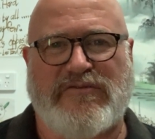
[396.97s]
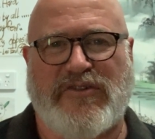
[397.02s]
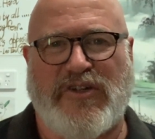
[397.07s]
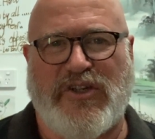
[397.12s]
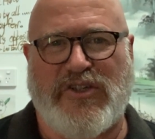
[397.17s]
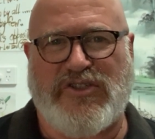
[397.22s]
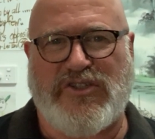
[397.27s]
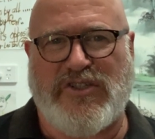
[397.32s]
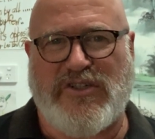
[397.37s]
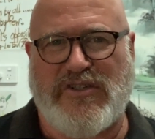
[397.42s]

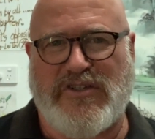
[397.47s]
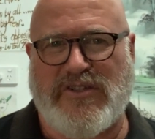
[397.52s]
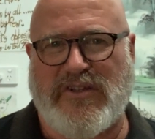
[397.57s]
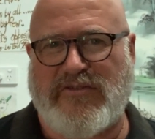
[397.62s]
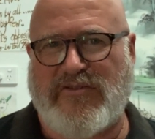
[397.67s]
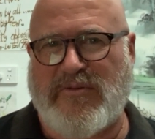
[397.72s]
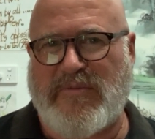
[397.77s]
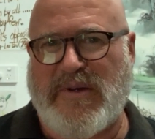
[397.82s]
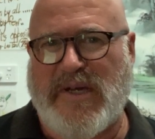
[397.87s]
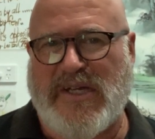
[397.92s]
virtues
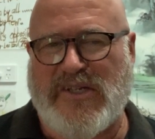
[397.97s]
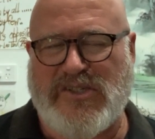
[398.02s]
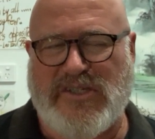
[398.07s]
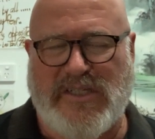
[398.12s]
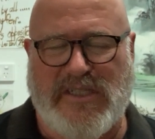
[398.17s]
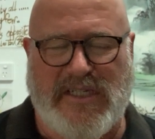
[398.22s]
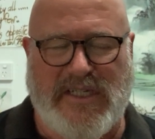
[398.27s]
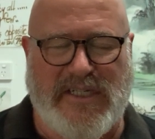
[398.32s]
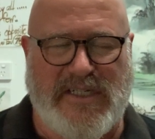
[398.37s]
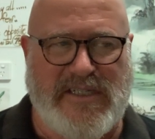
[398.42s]
of a
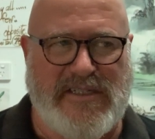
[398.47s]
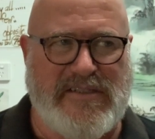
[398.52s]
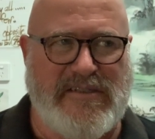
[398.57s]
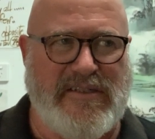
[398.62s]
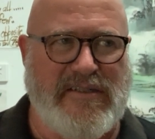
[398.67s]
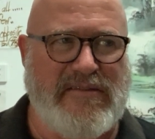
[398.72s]
martial artist,